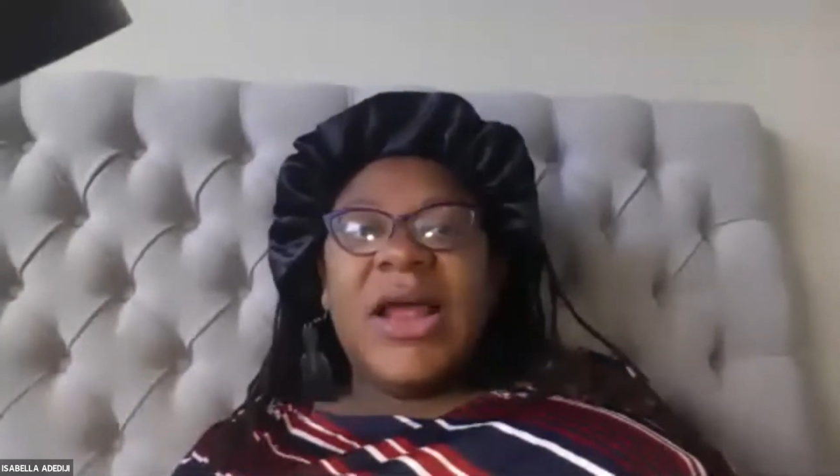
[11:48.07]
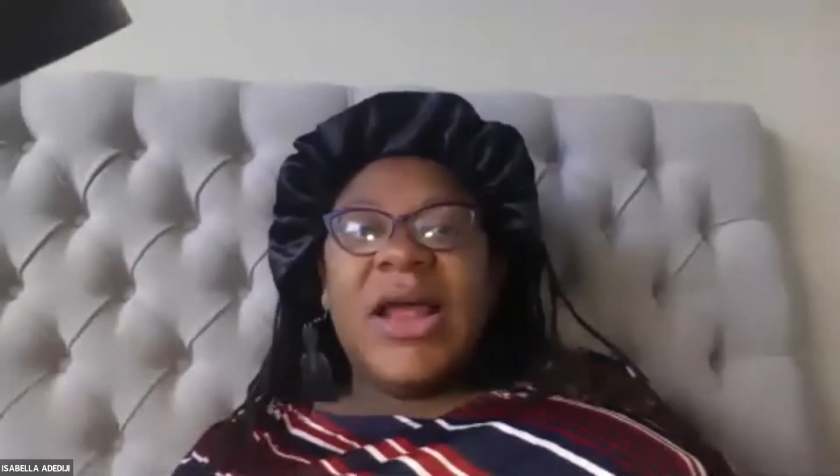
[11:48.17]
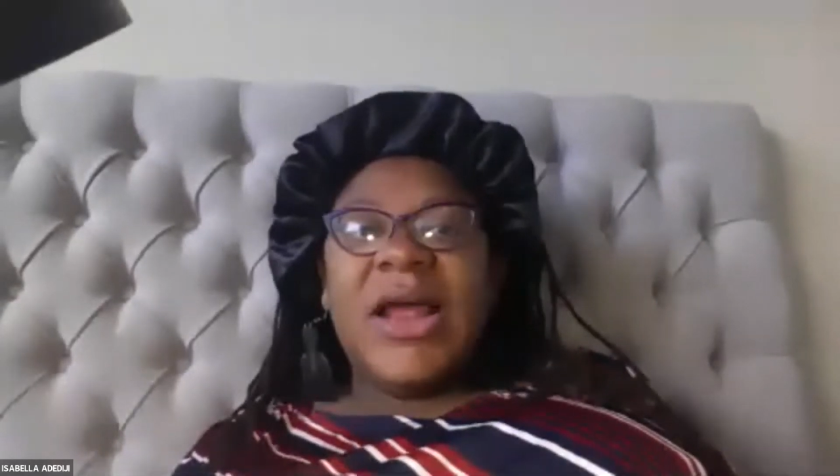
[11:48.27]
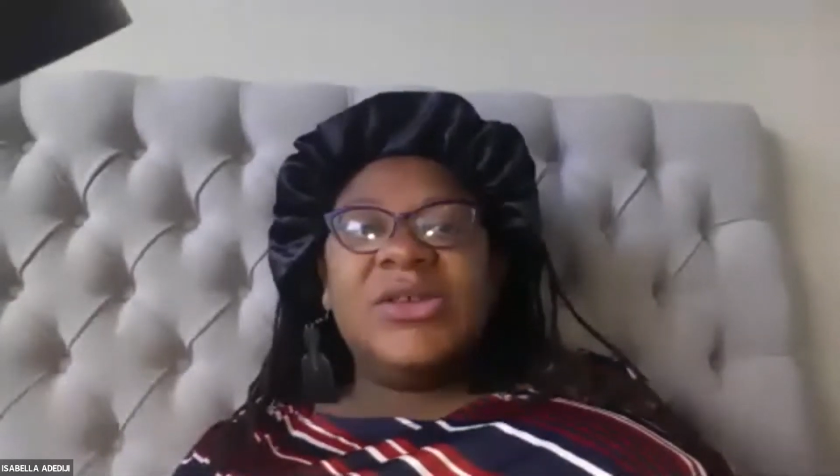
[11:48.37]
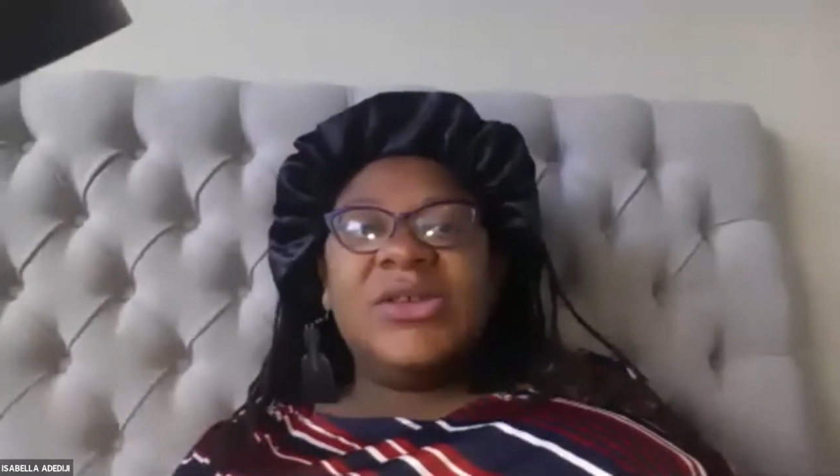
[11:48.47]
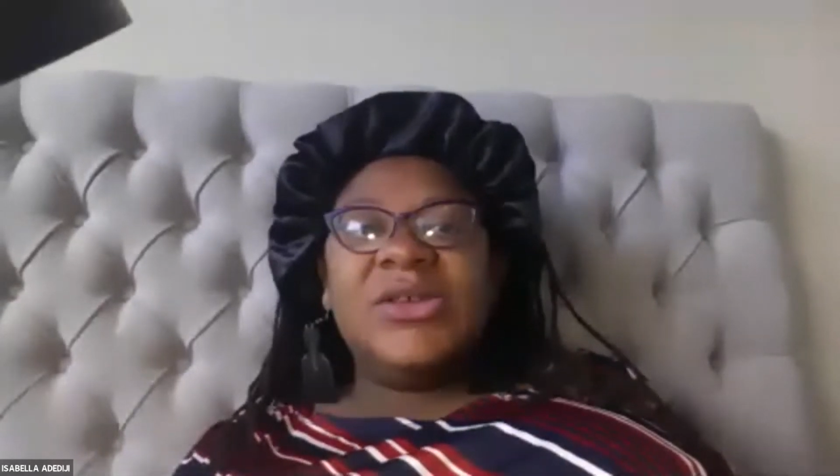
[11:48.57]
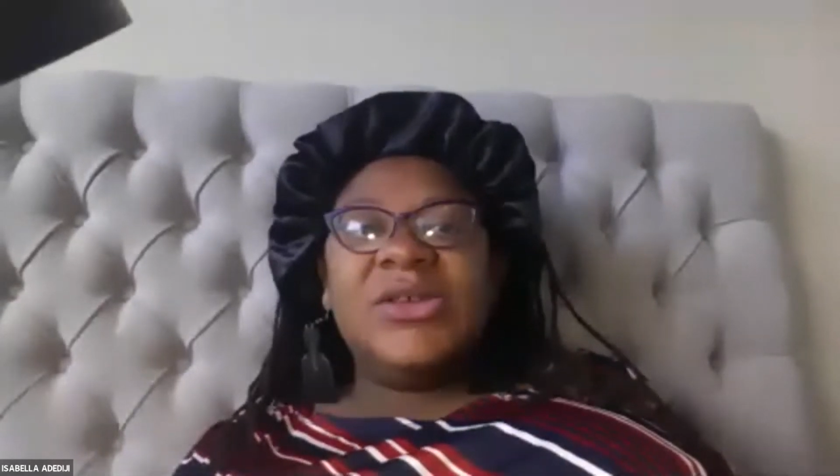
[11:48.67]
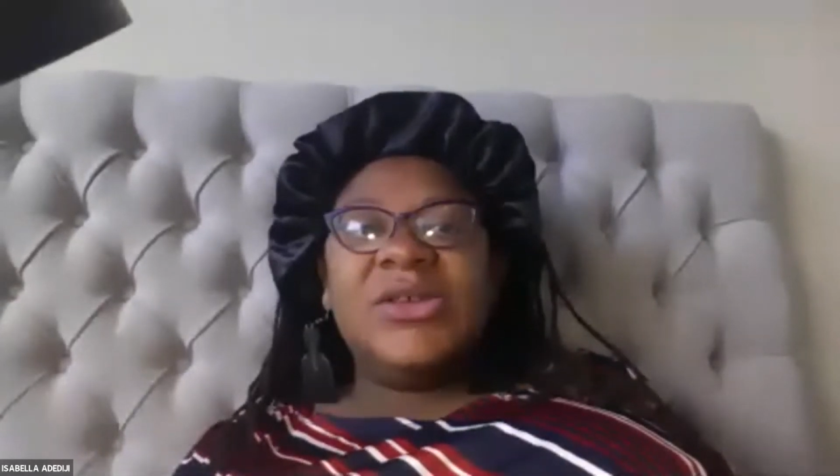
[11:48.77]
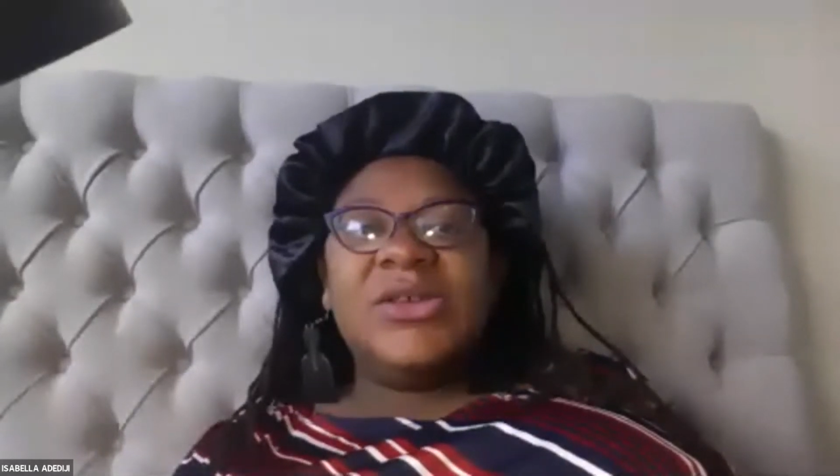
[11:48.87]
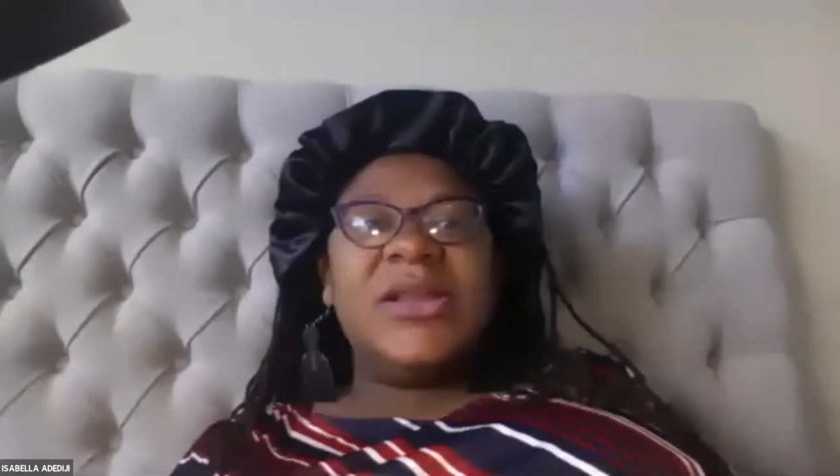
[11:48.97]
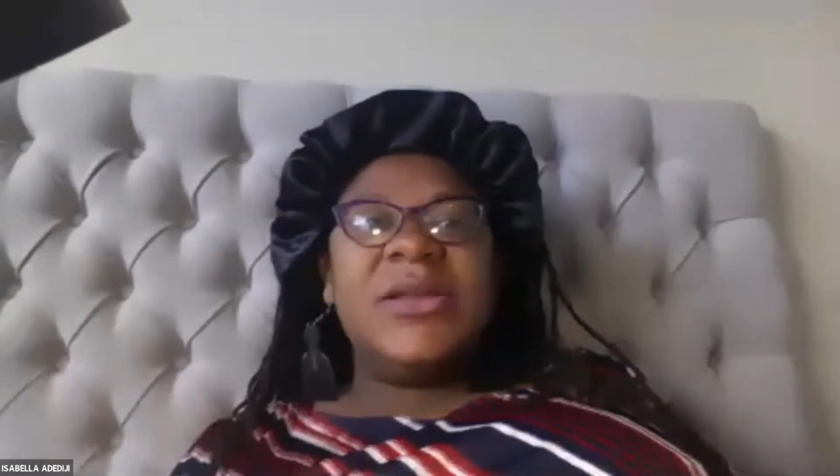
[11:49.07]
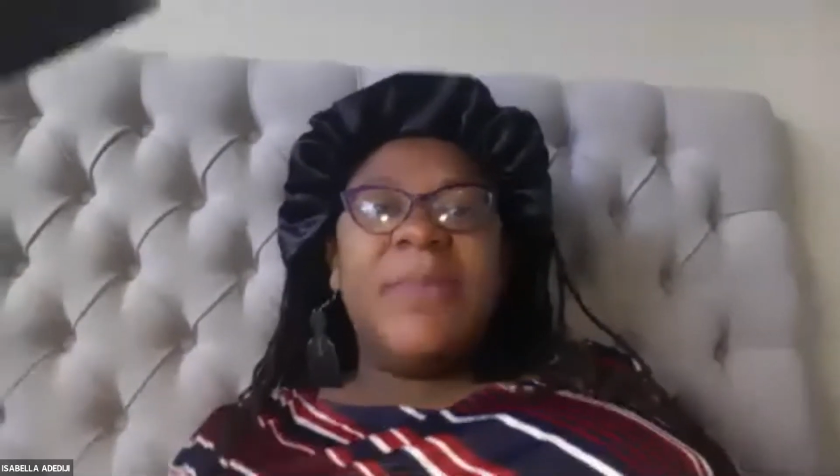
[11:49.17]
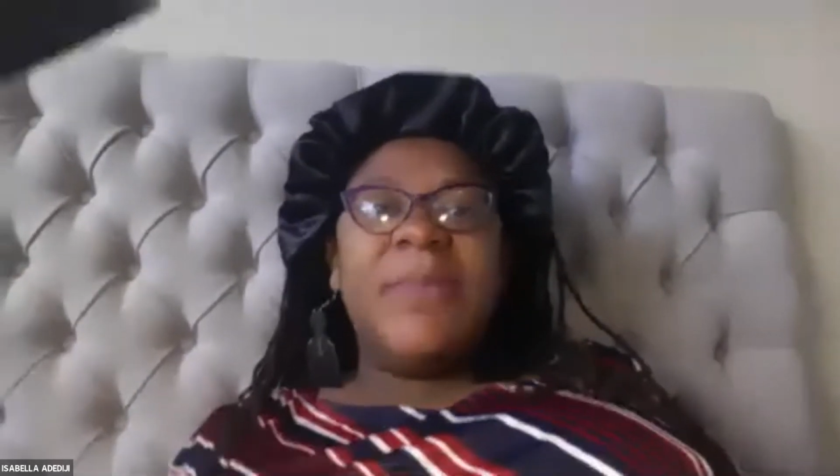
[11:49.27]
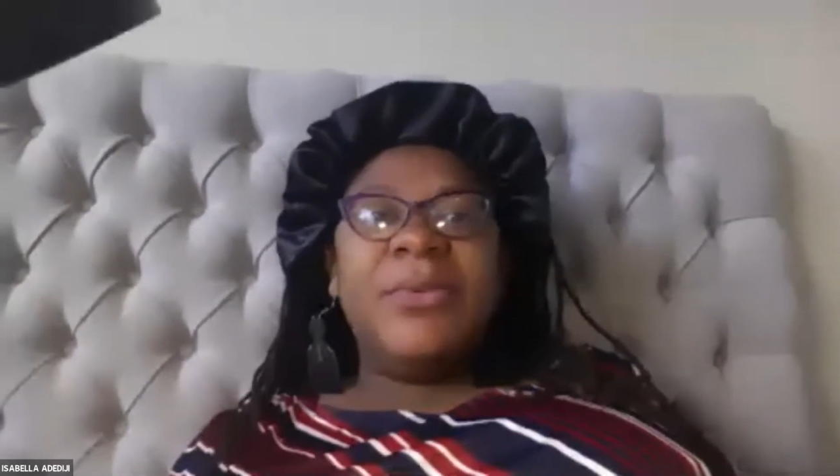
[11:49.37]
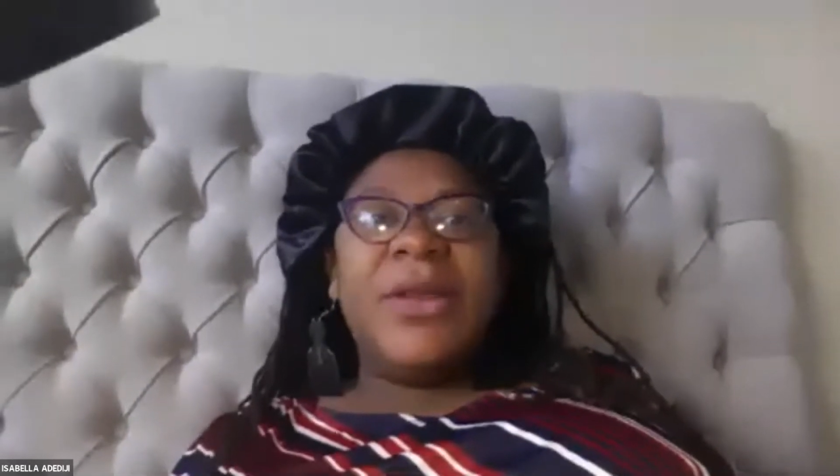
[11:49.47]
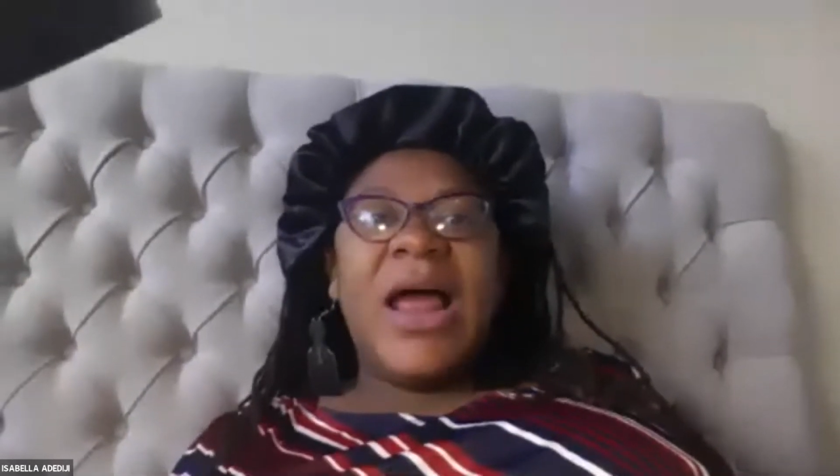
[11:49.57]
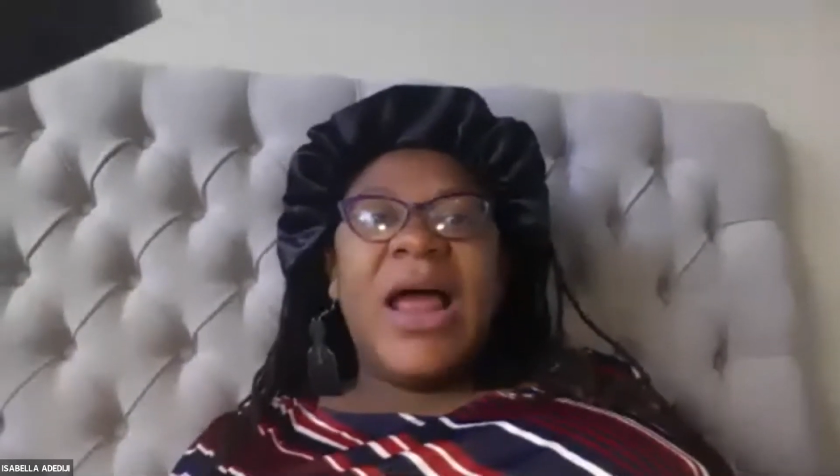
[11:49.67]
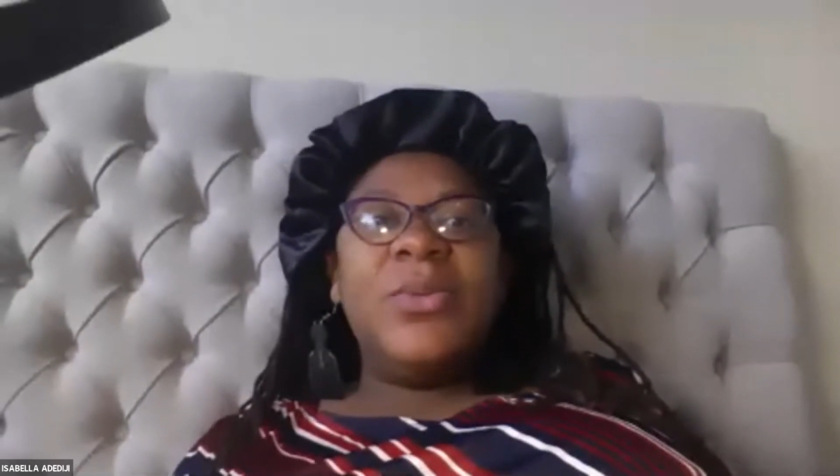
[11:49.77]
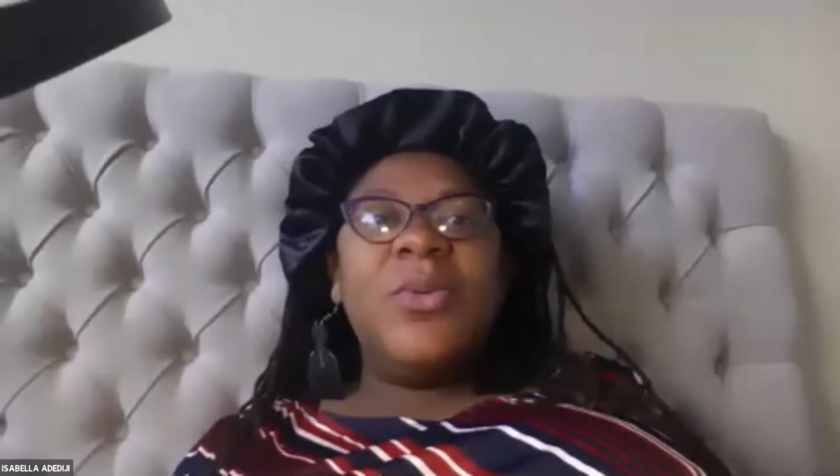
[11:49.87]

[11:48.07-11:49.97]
like the stories in the Bible.